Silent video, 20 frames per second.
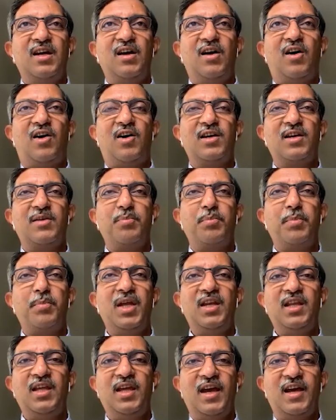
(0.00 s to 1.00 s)
on
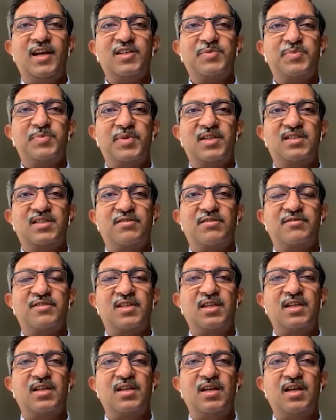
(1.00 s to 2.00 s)
many aspects of
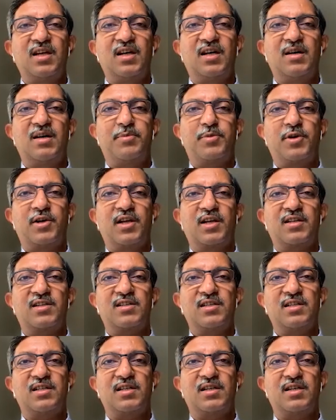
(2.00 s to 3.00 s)
the
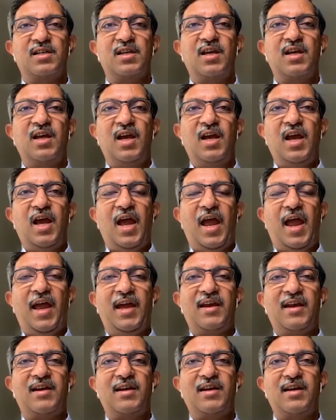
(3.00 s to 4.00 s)
production
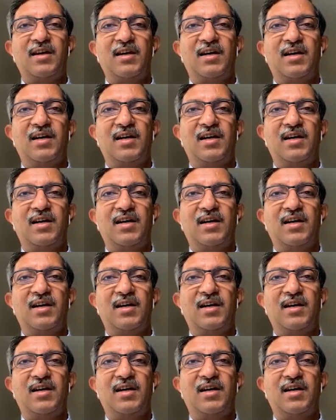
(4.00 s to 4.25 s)
and